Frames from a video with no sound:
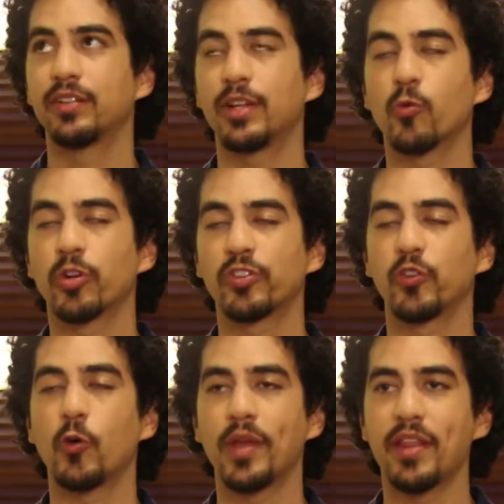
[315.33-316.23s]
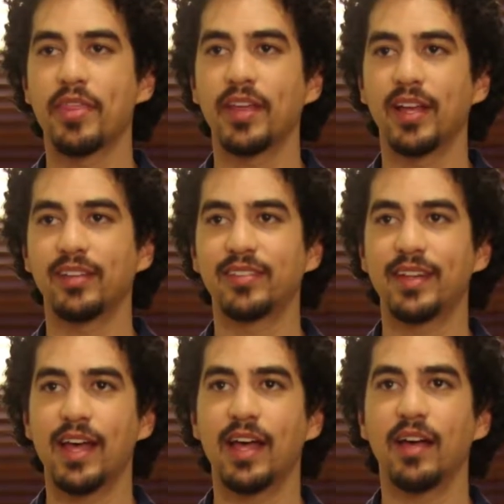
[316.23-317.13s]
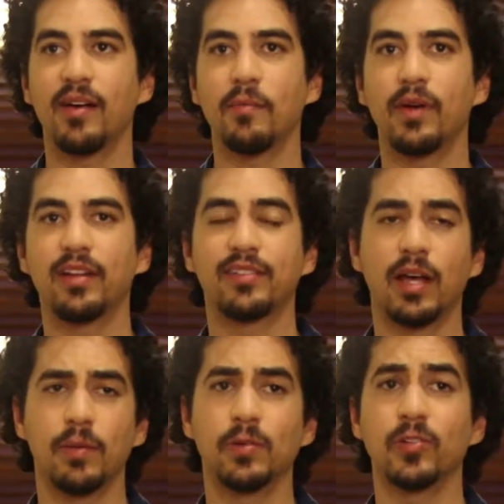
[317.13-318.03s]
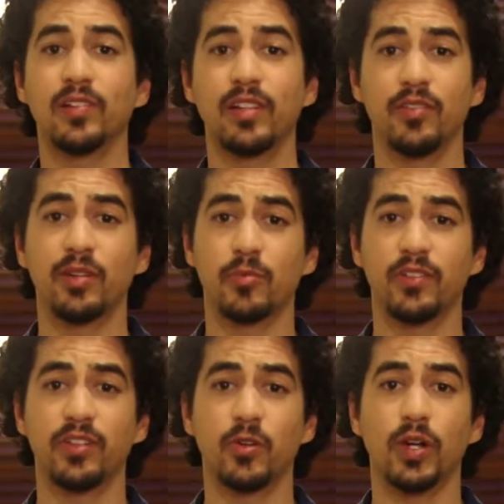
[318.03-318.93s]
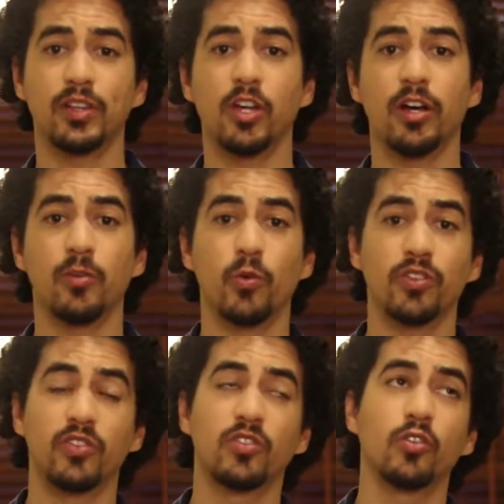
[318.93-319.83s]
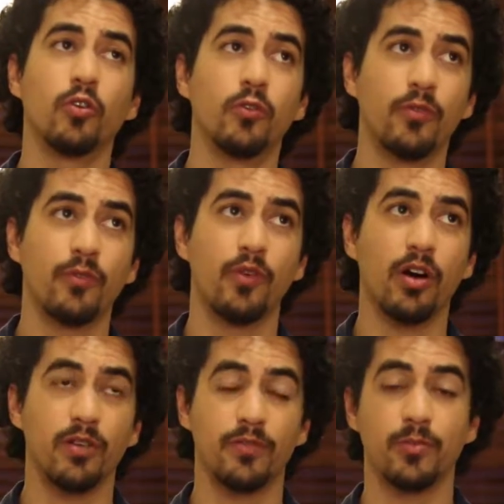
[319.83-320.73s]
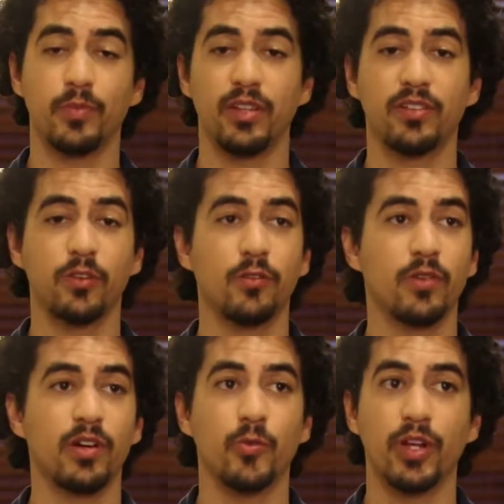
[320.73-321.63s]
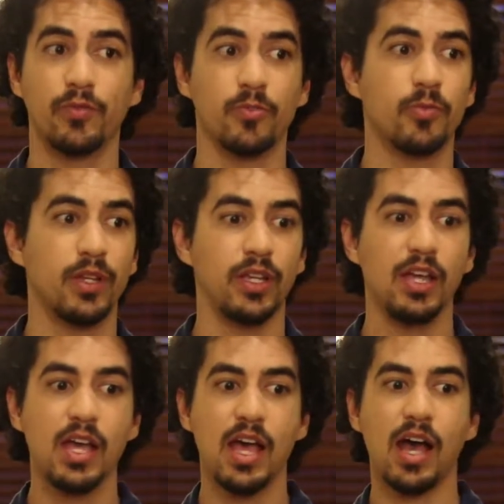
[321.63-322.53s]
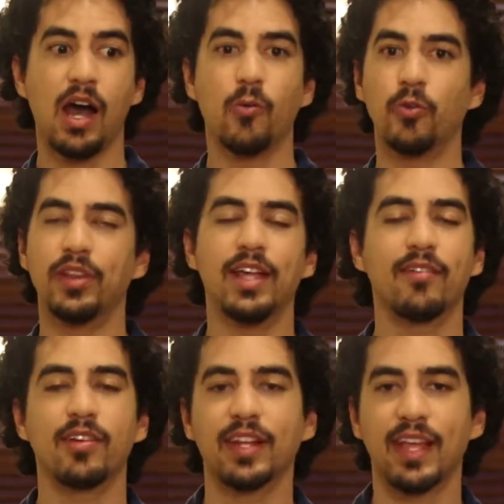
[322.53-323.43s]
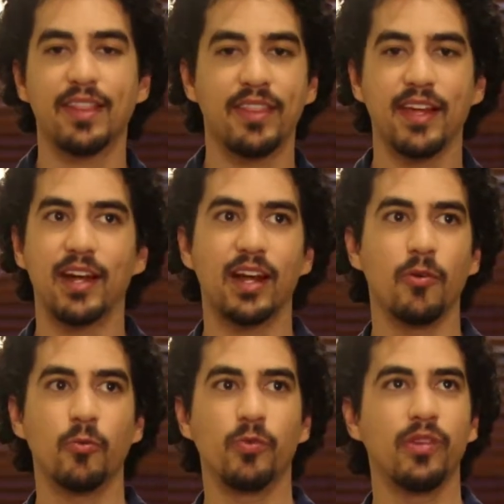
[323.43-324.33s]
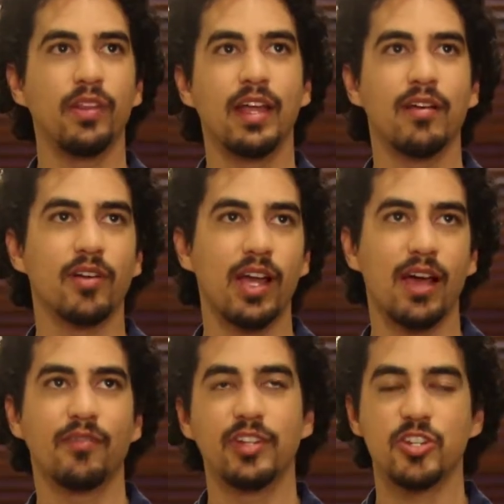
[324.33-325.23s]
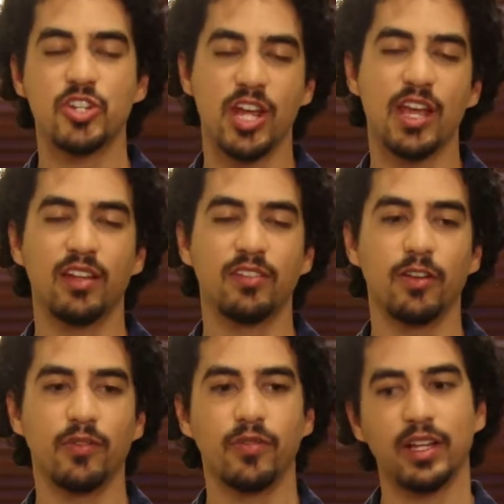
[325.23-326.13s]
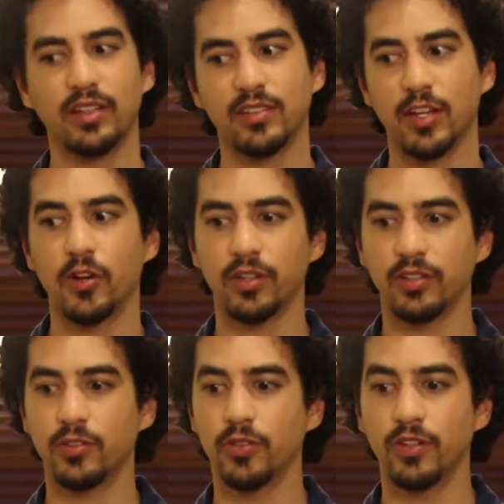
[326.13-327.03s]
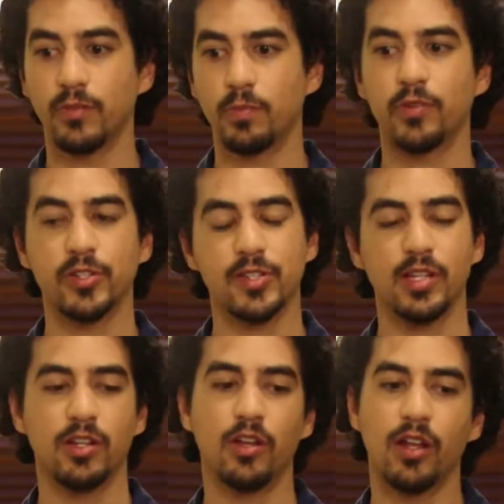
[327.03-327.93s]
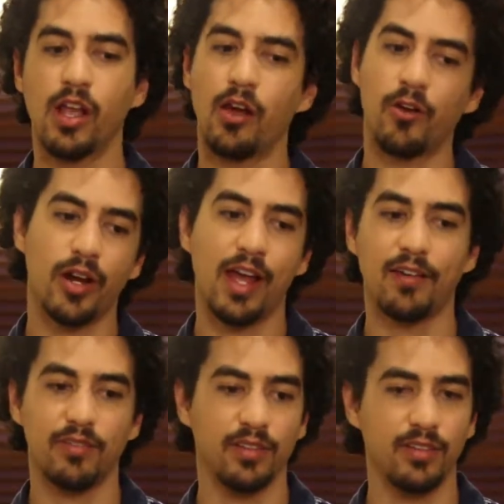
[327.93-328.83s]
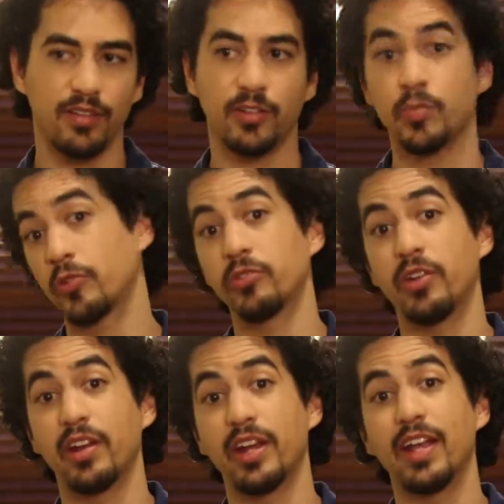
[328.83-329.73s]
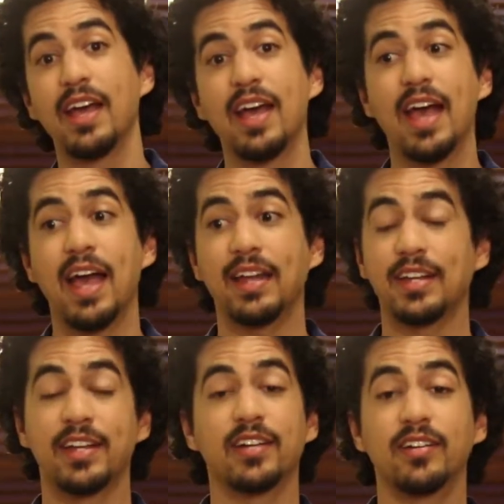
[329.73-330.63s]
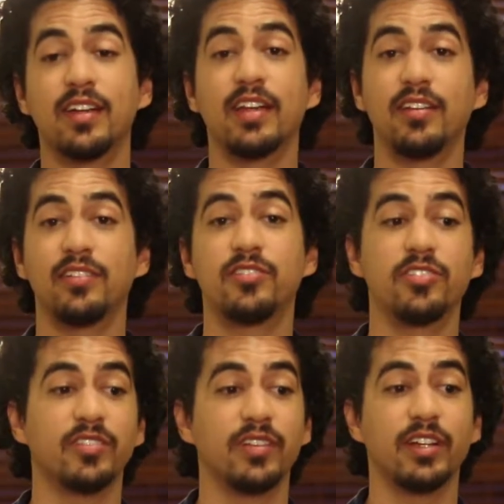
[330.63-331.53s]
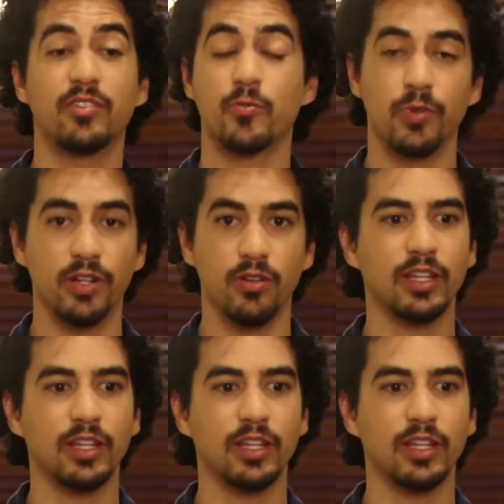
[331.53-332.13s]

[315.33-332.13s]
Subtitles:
There were so many things that by the time I was living in Brazil, I thought it was so far from me, so far away from me. I would never get there. I would never have the chance of like talking to this person or having this opportunity. And here it is just like real.